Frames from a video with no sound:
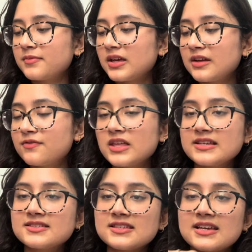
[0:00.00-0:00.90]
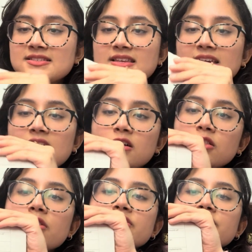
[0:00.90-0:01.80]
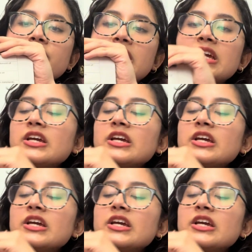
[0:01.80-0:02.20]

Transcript: kind of this is like a glossary.